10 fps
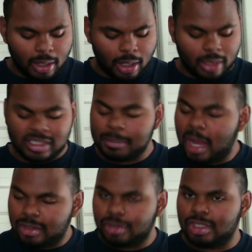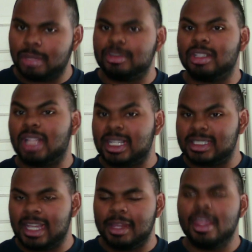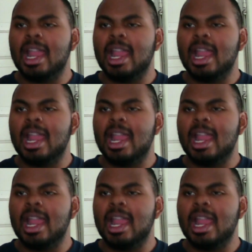or sponsorship, shall I say.